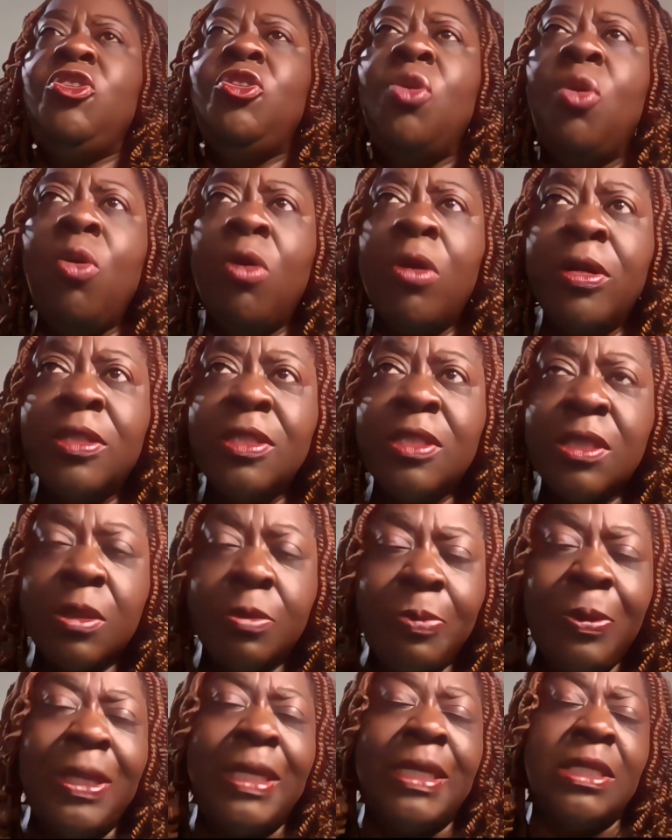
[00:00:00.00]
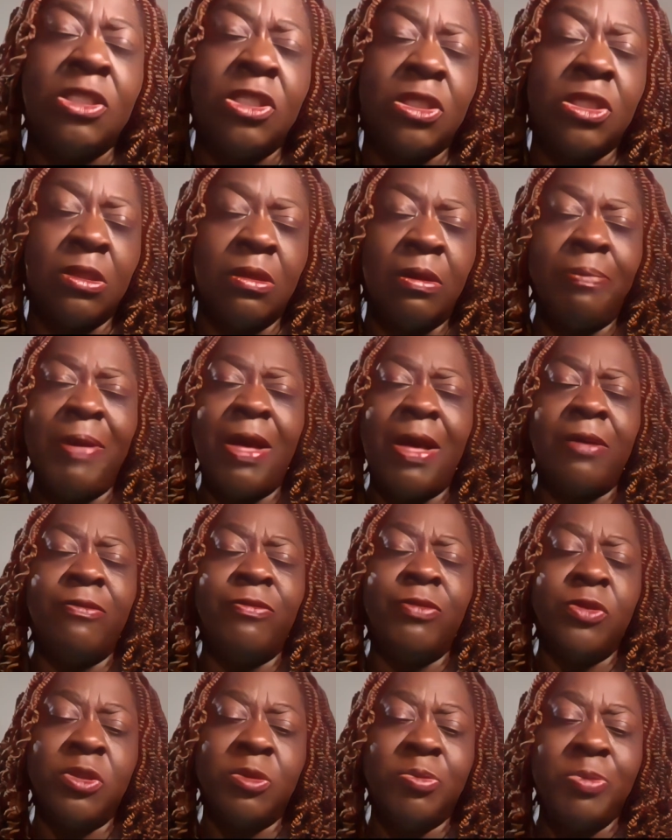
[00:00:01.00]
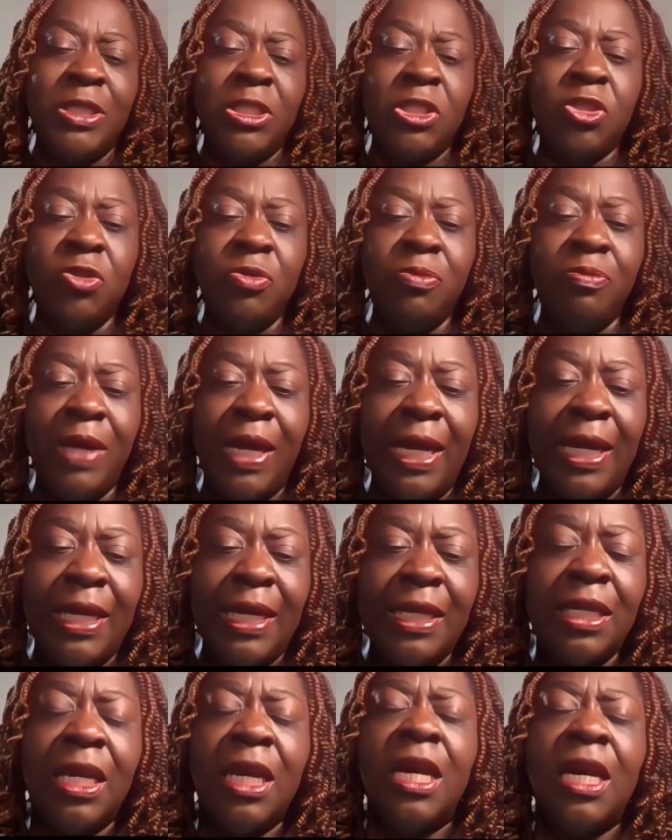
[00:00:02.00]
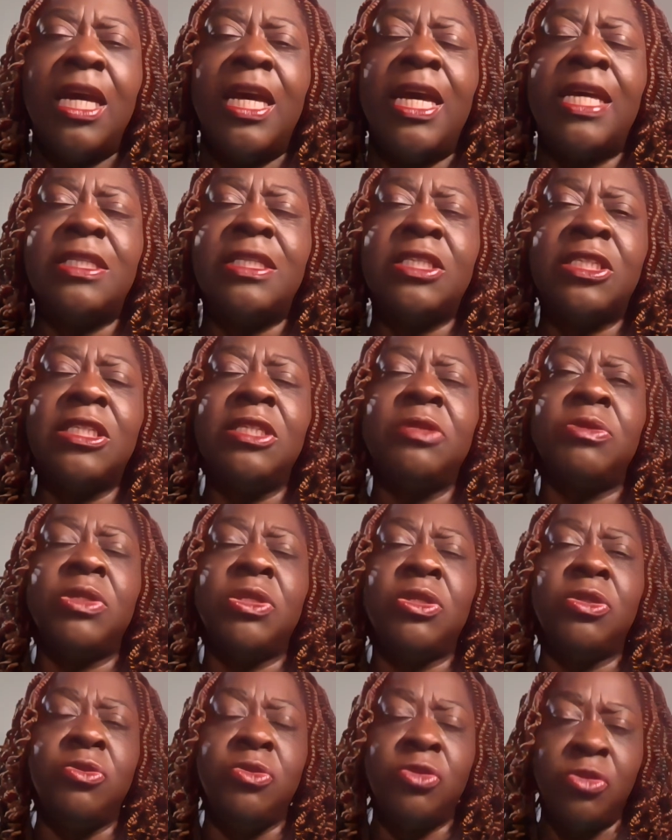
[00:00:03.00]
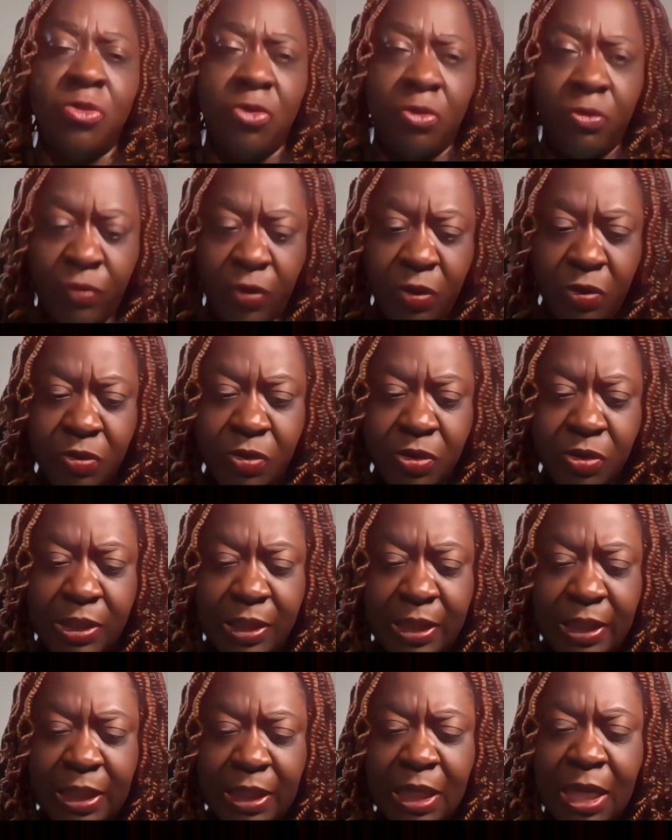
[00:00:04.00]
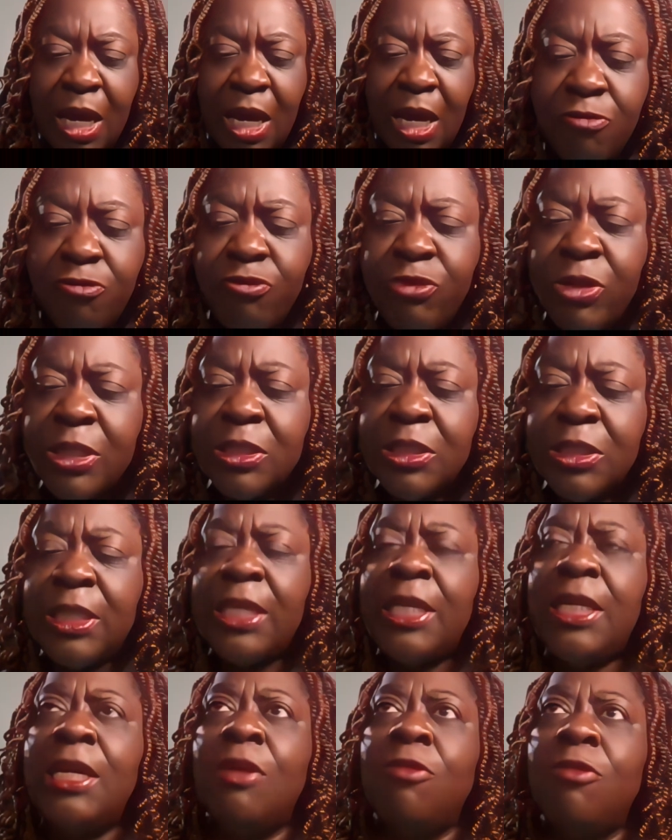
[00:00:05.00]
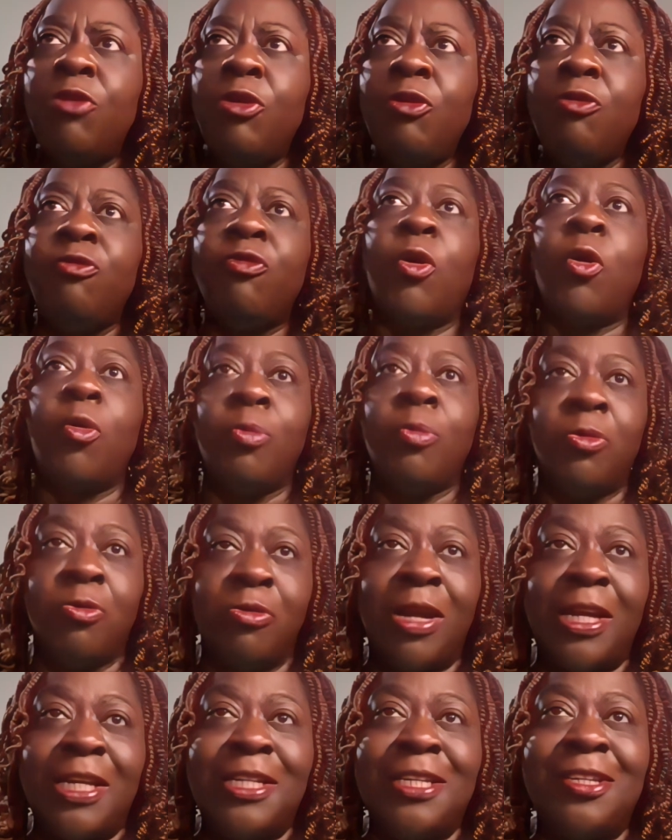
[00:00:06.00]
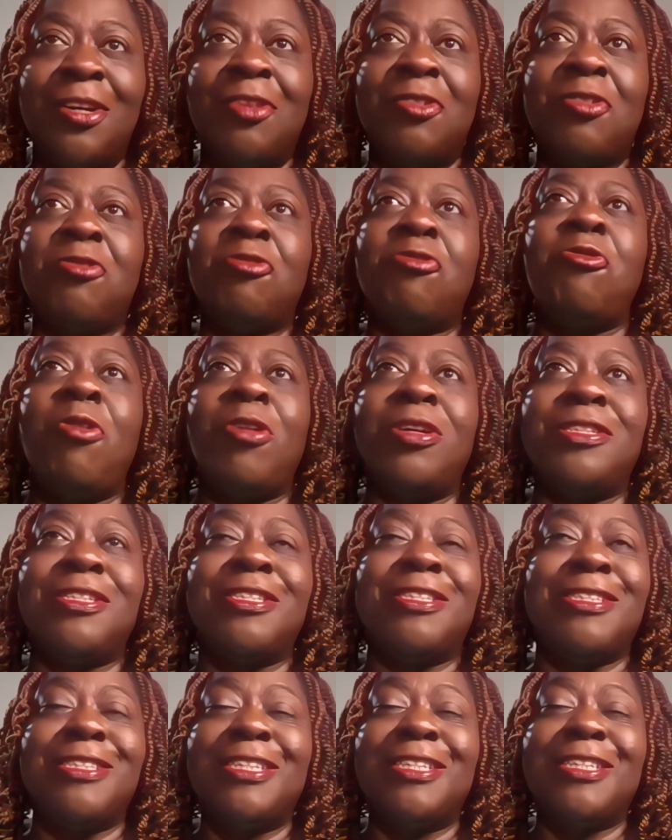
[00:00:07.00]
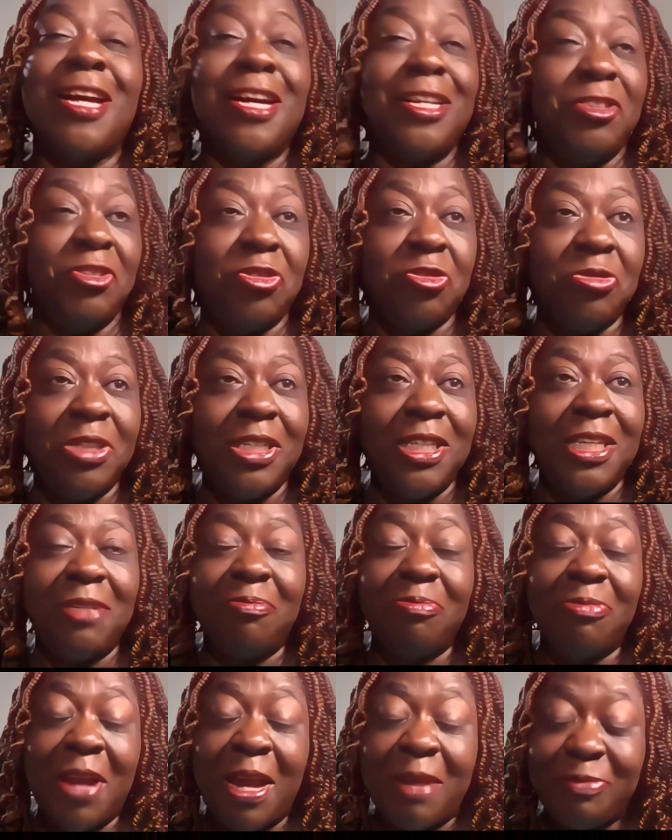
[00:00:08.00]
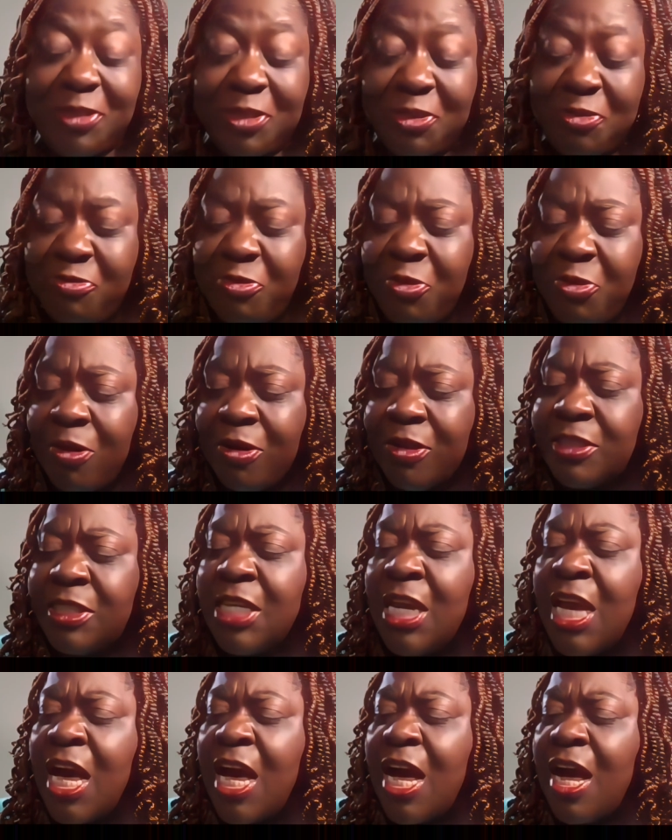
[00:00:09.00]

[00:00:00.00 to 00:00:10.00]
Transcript: Your speech, powerful speech you made at Syracuse University, really reverberated across the country and perhaps the world.